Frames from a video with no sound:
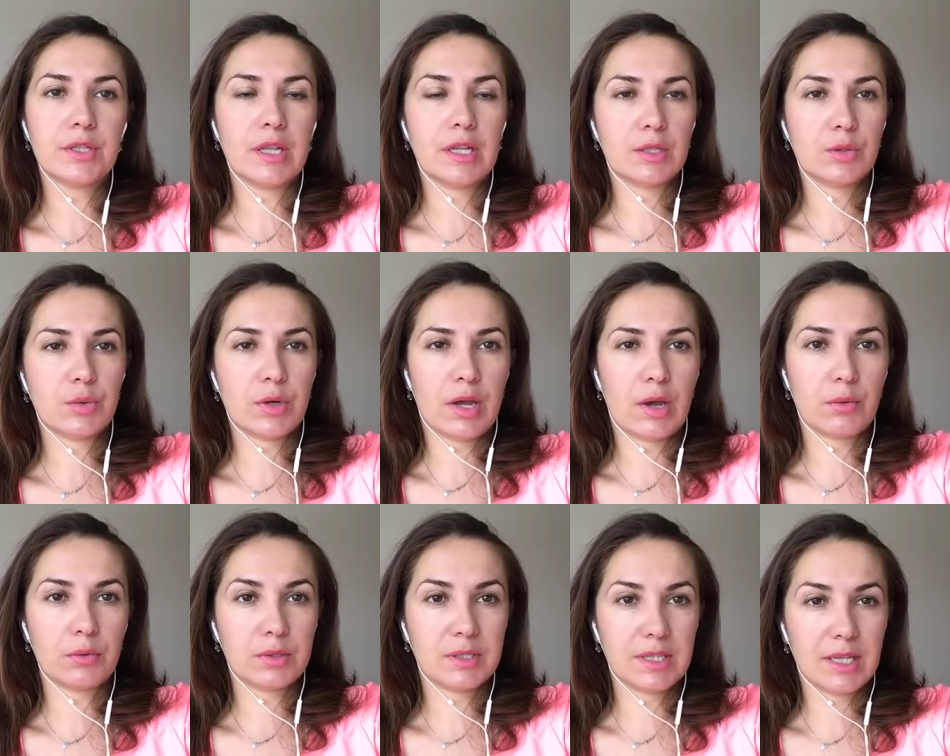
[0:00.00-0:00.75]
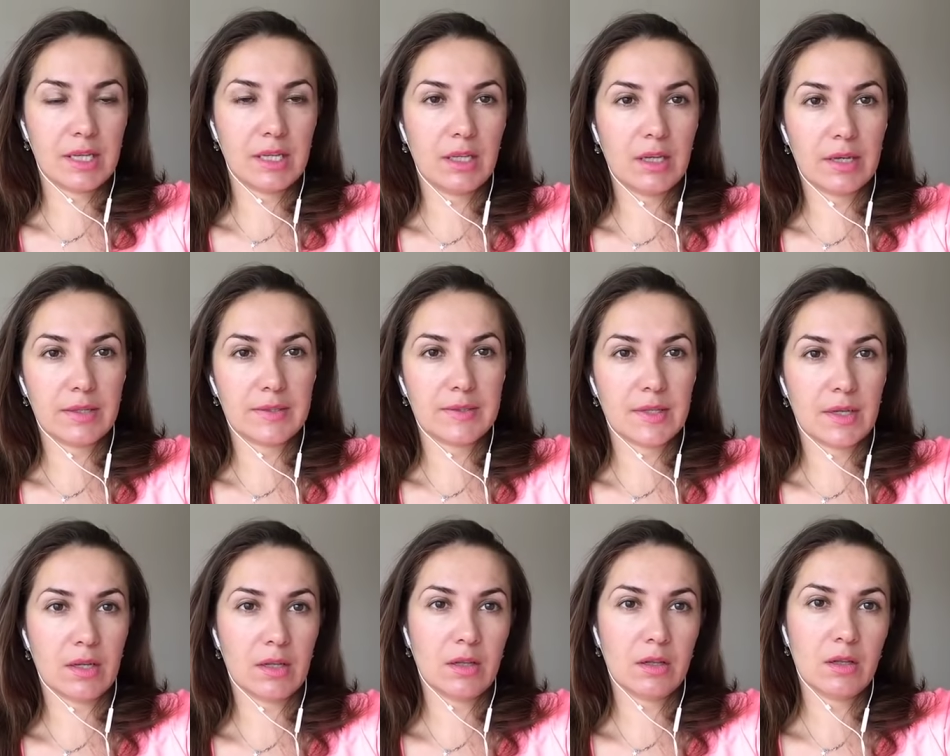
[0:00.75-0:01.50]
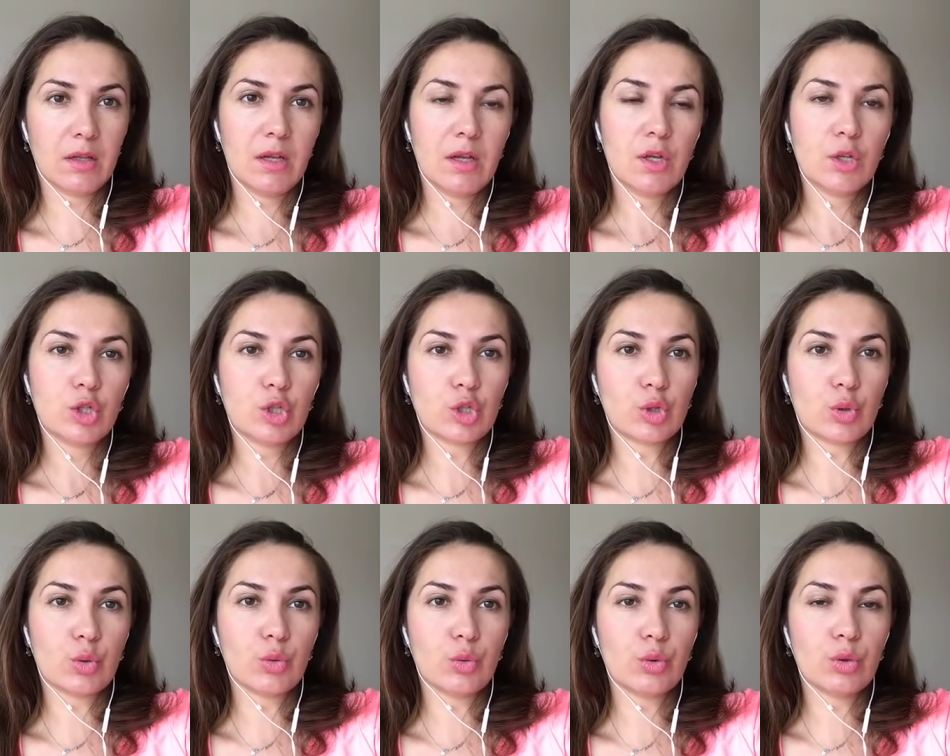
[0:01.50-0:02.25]
That's why I would say ESL,
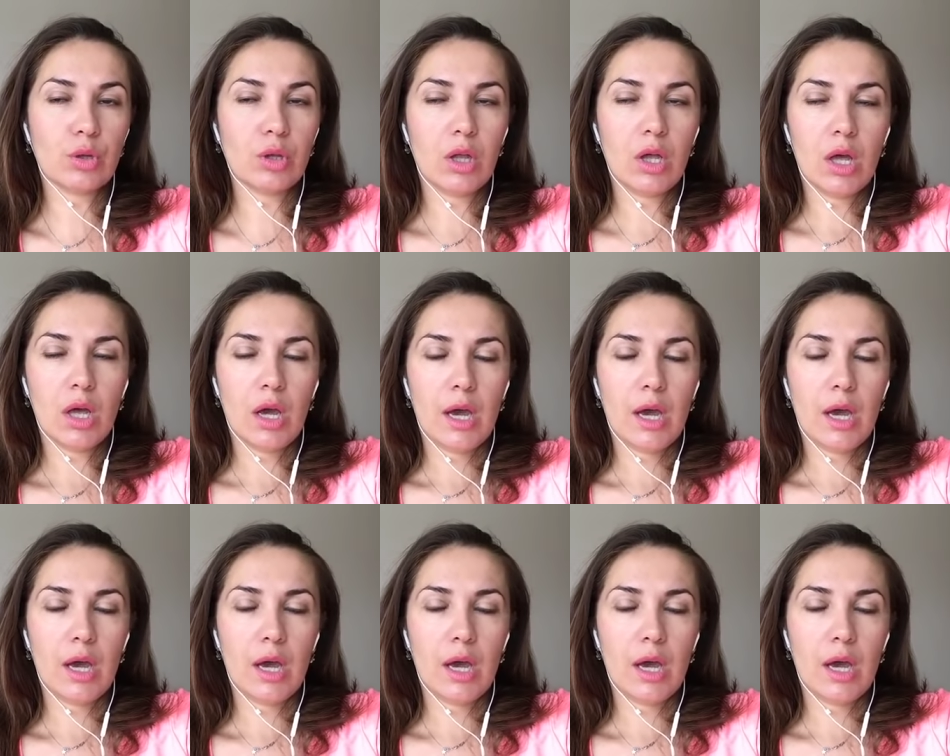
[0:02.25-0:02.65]
school.